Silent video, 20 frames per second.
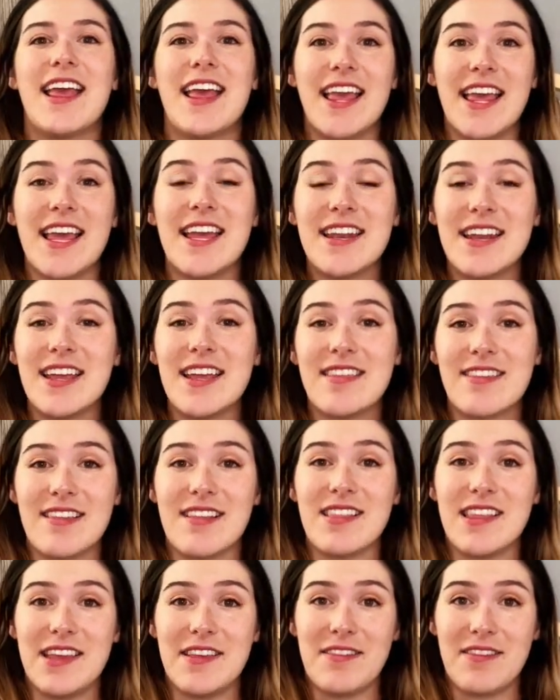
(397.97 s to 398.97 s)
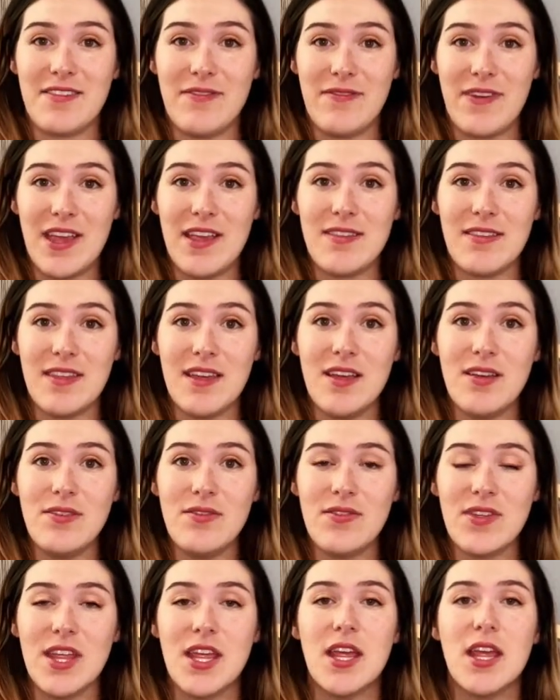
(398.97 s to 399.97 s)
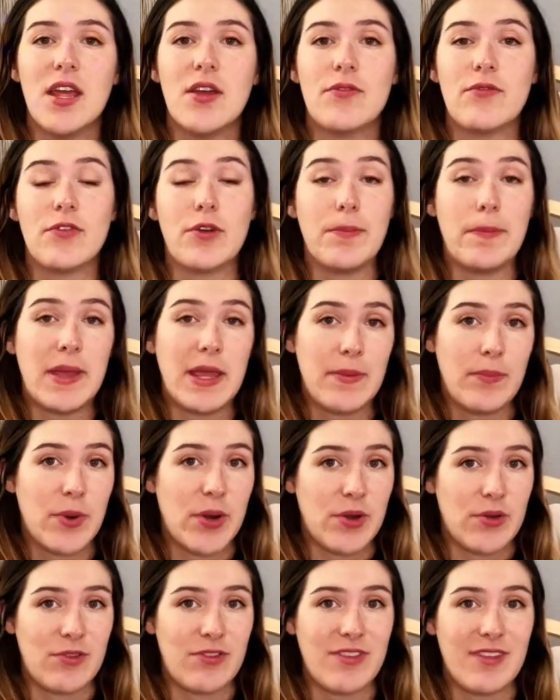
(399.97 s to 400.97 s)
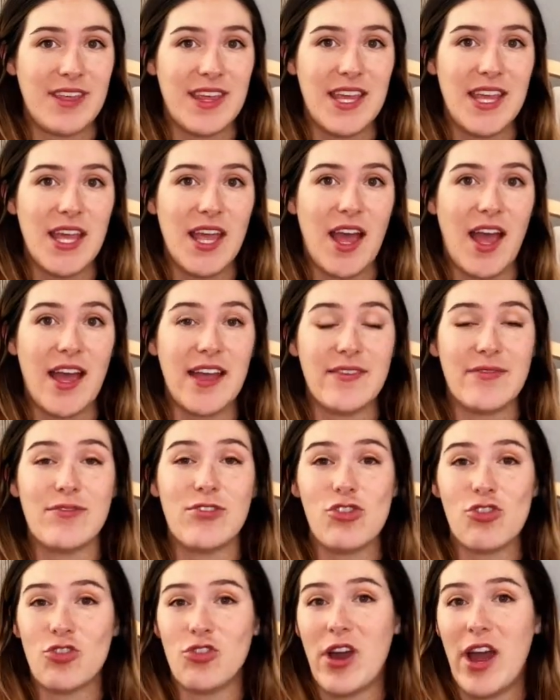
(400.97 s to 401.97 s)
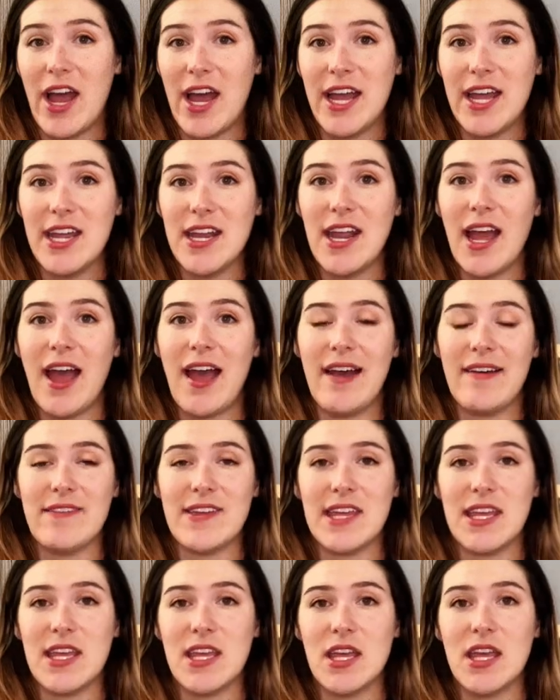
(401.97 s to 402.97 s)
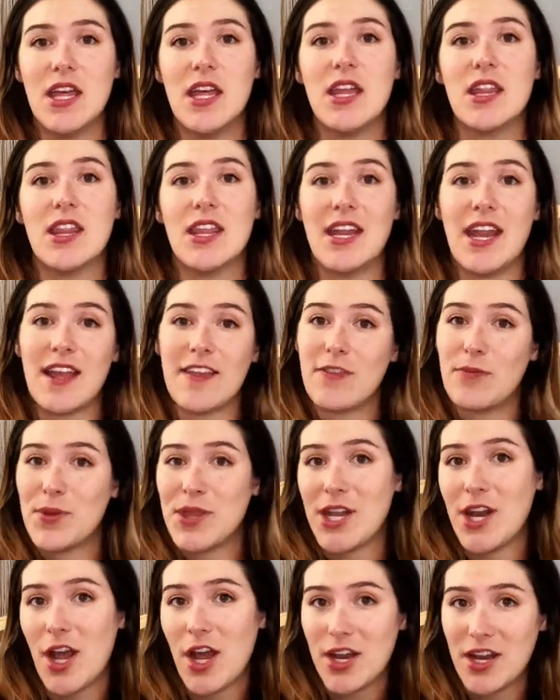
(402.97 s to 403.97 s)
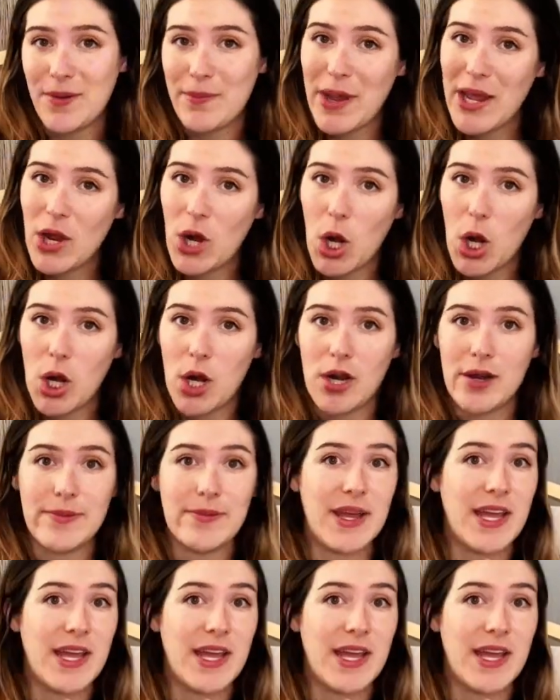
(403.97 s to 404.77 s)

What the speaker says: And it's the least invasive. For me personally, I've tried having the Nexplanon in my arm.